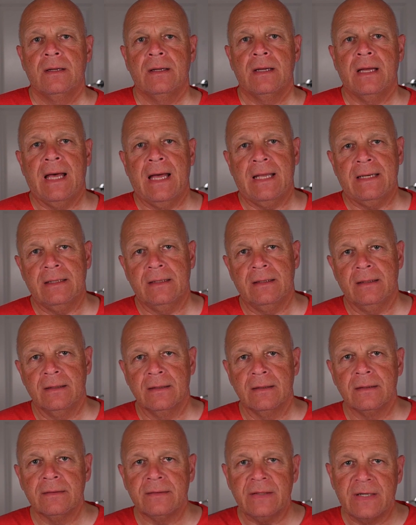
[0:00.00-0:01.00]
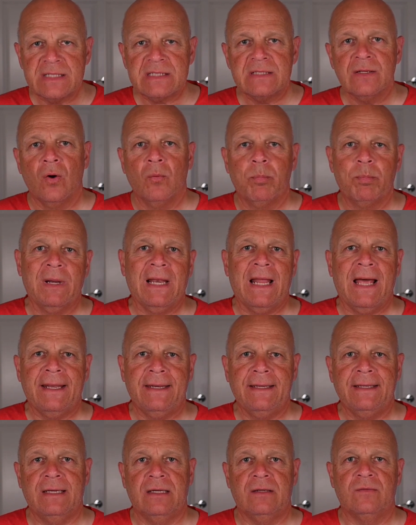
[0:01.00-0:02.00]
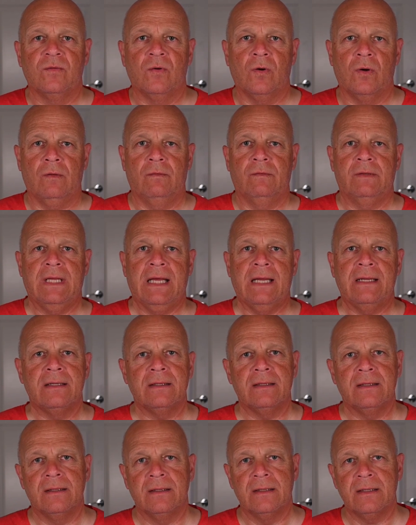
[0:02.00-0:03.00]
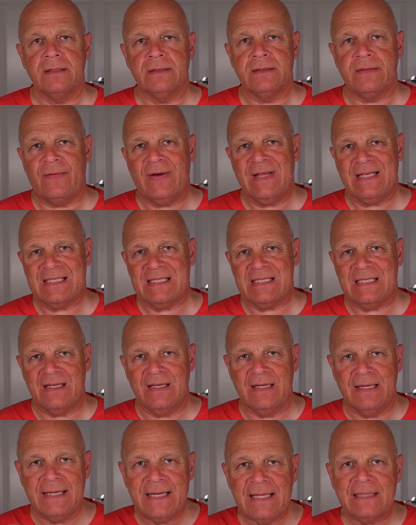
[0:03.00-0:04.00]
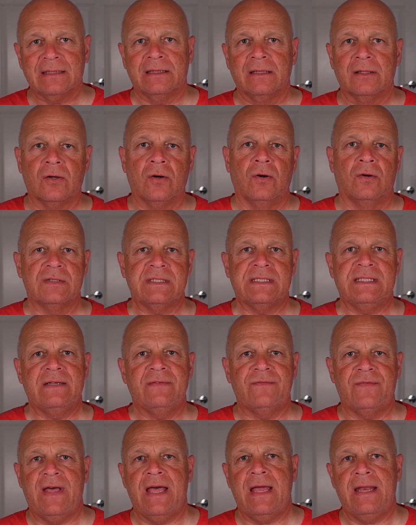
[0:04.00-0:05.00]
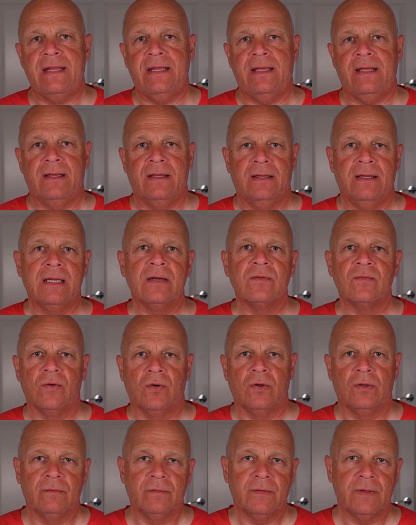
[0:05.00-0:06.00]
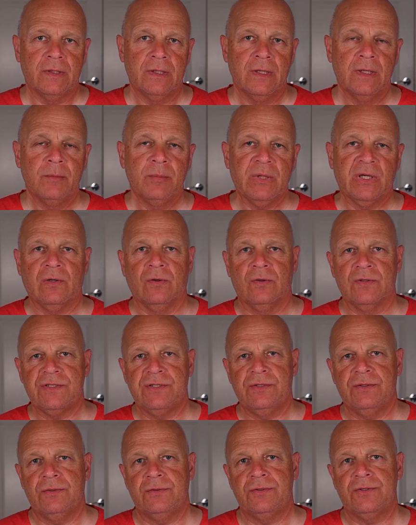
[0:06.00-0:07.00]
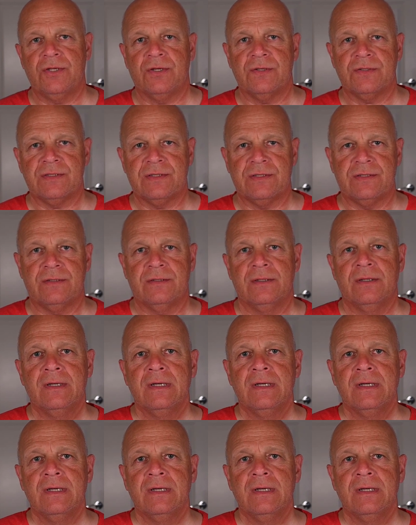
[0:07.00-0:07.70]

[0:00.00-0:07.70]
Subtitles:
And there is no planning involved, and there is little cost, if any, involved, because you just